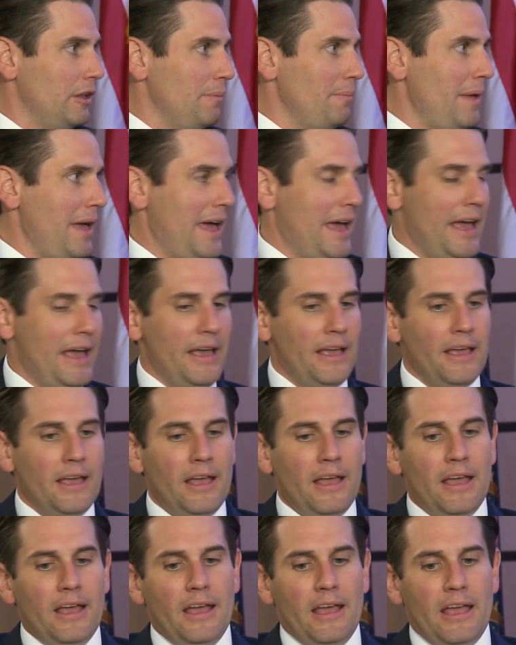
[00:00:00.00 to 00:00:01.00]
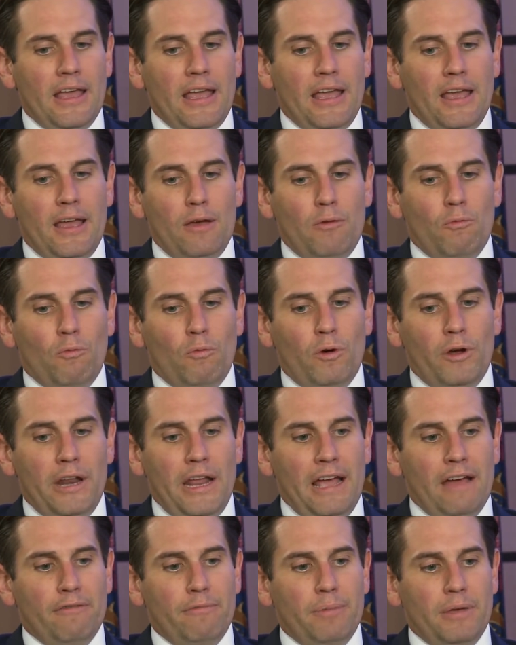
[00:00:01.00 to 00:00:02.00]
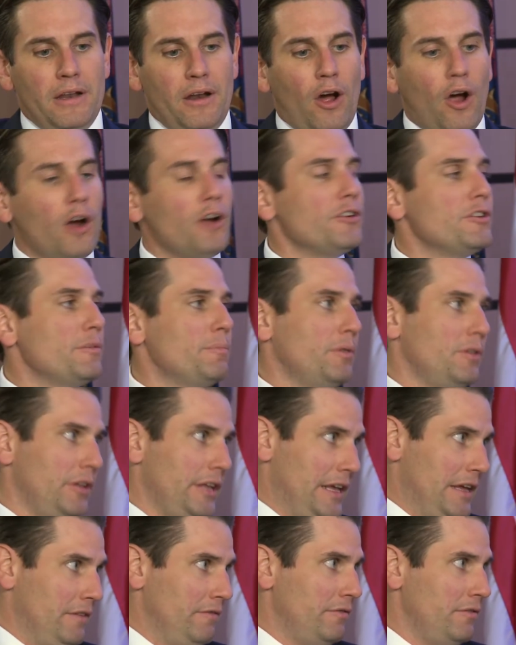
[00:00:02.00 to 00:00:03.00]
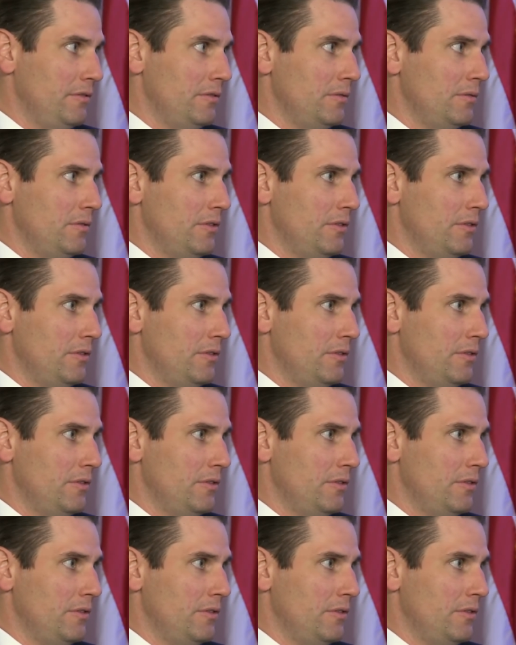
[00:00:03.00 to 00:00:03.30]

May, it would have been hard to believe